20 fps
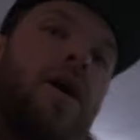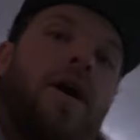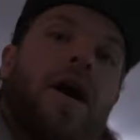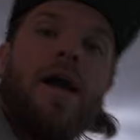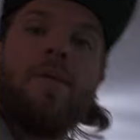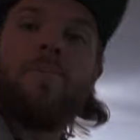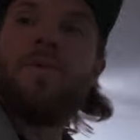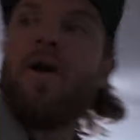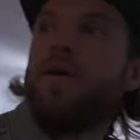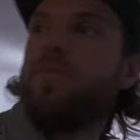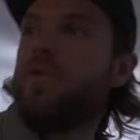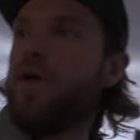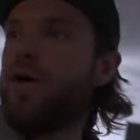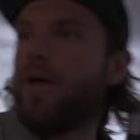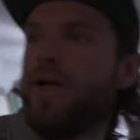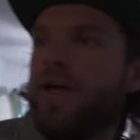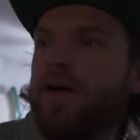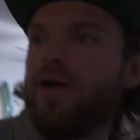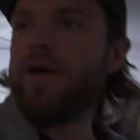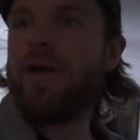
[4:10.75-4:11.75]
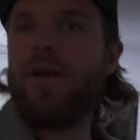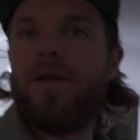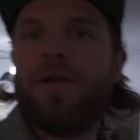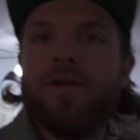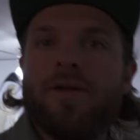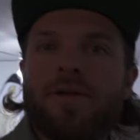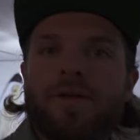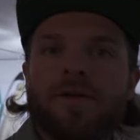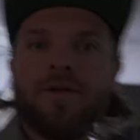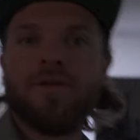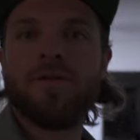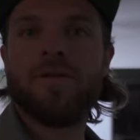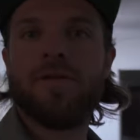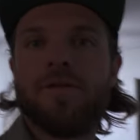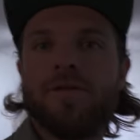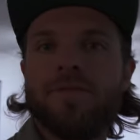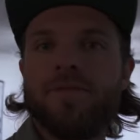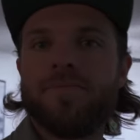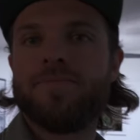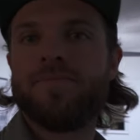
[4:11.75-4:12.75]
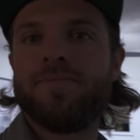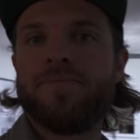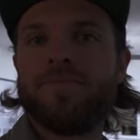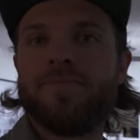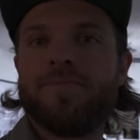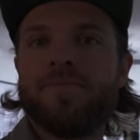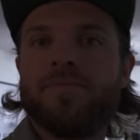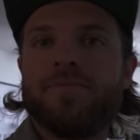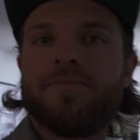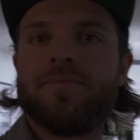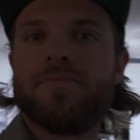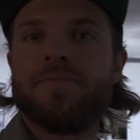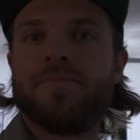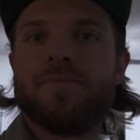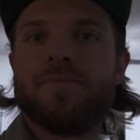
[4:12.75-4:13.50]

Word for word: All right, Bob, where are we going? We are going to Salt and